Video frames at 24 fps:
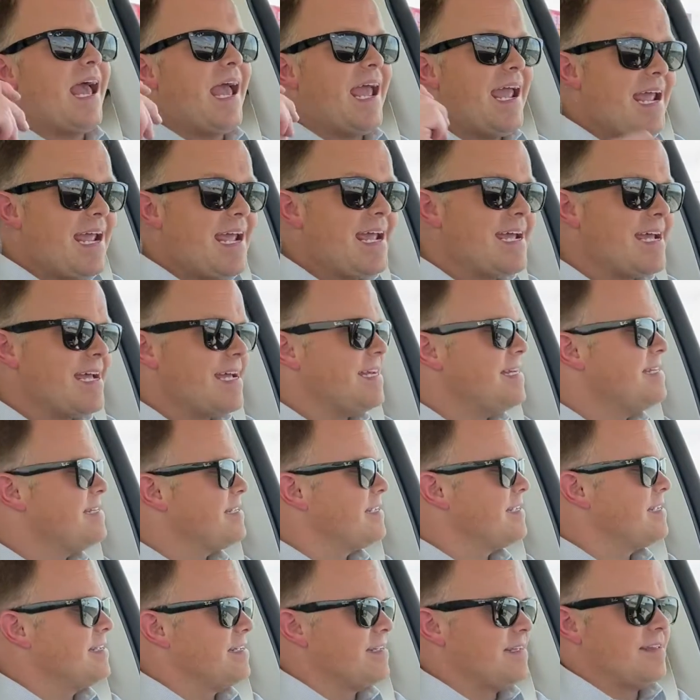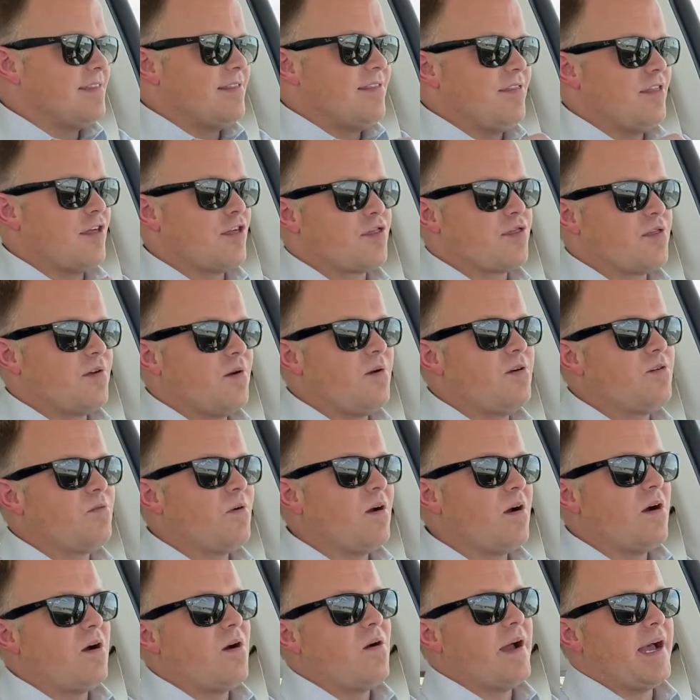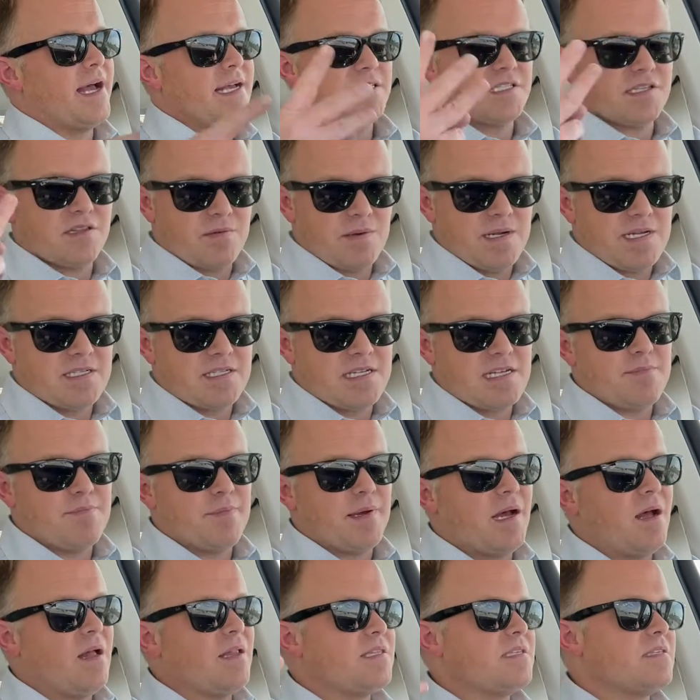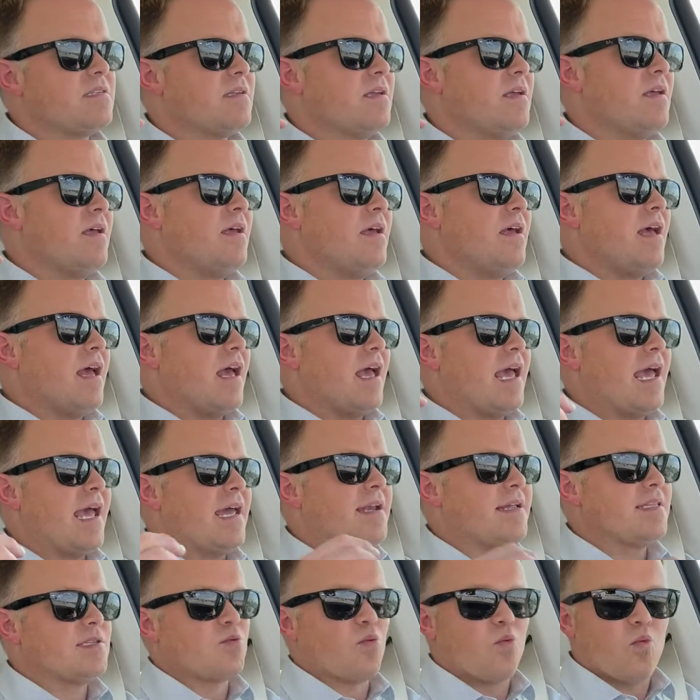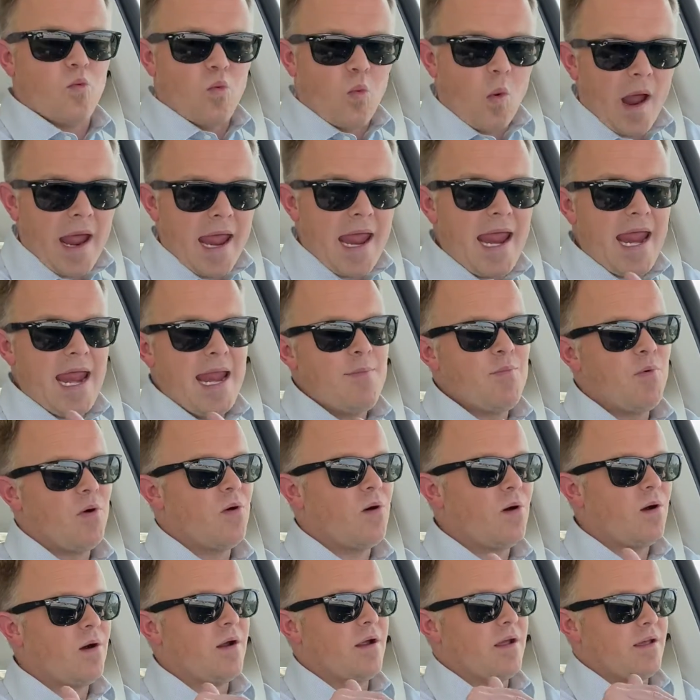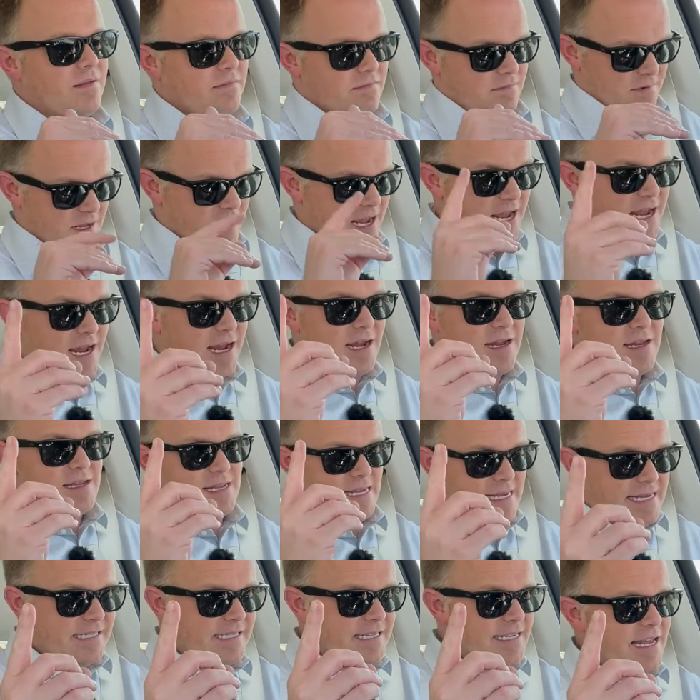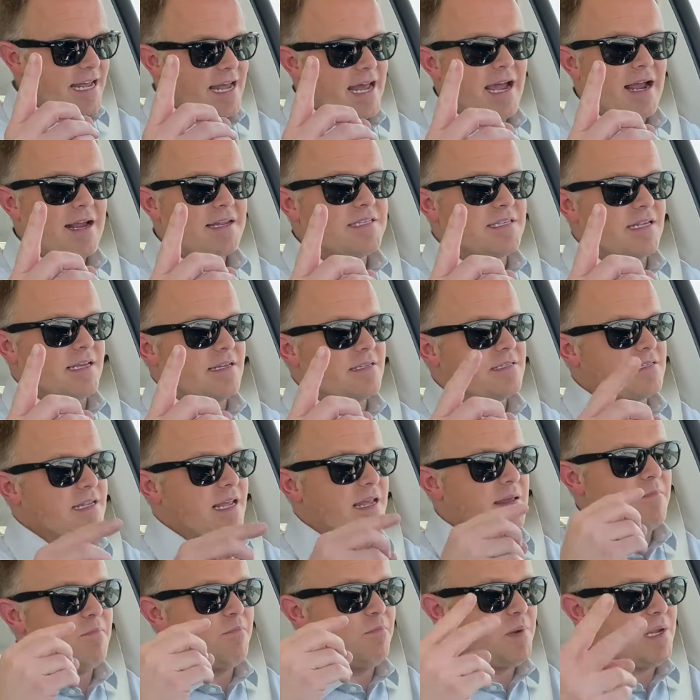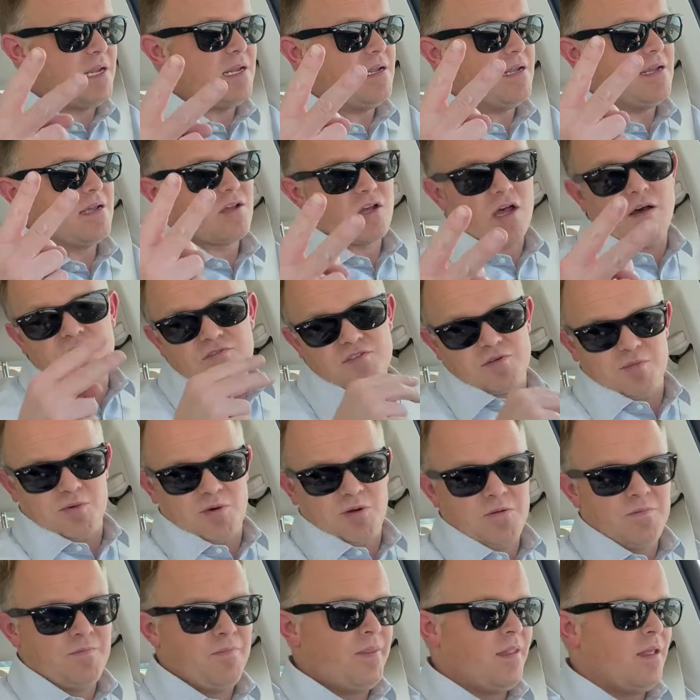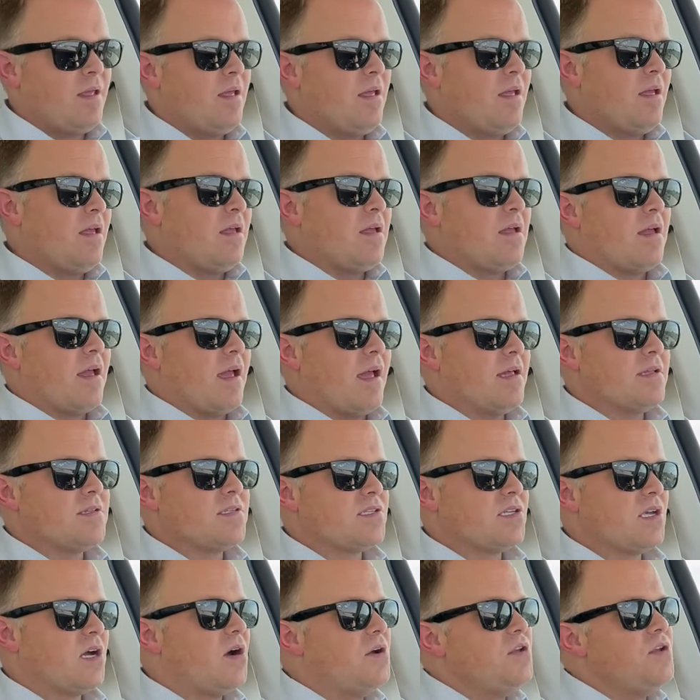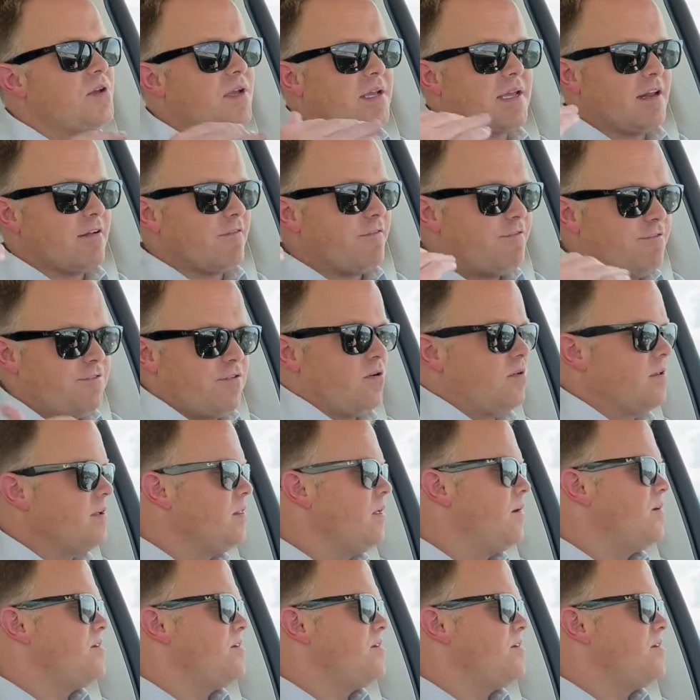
And the 3rd row has 3 seat belts, and it's way more easy to access and B, comfortable. And so you could get a fully loaded